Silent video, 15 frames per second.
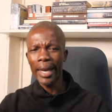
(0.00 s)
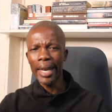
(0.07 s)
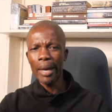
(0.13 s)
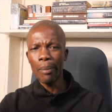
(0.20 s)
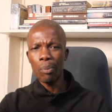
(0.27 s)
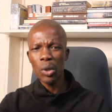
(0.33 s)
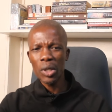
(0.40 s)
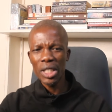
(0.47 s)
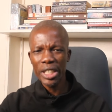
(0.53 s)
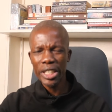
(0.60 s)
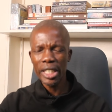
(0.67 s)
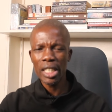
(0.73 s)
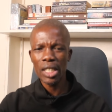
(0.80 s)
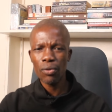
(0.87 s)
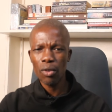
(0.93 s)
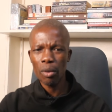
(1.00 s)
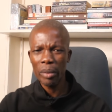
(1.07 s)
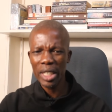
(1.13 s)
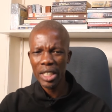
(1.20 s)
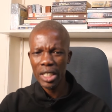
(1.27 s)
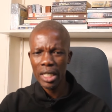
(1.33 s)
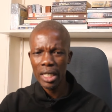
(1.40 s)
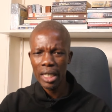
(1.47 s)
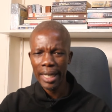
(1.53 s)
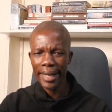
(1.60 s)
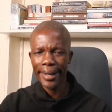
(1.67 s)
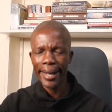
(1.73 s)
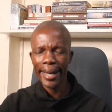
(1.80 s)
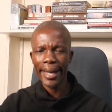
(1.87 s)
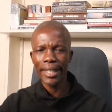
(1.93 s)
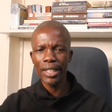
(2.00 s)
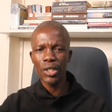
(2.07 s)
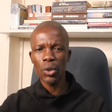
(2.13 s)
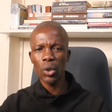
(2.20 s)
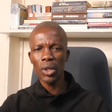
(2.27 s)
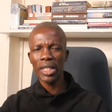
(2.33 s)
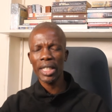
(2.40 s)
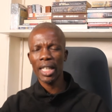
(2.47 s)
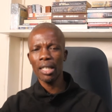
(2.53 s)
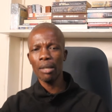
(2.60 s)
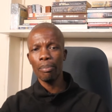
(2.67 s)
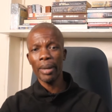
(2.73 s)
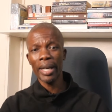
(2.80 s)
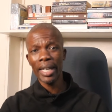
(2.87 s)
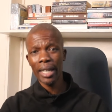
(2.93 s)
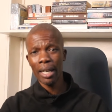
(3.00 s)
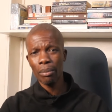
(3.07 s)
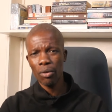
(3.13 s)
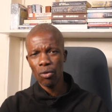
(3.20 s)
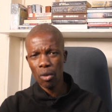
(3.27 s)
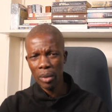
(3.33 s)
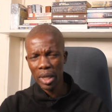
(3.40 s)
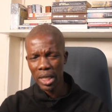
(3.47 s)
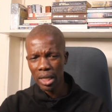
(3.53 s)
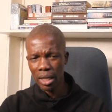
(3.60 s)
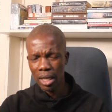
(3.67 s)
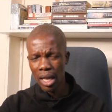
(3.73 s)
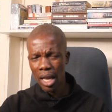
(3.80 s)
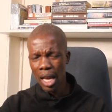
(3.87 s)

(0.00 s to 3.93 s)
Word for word: a positionless formation, an ideologically bankrupt formation,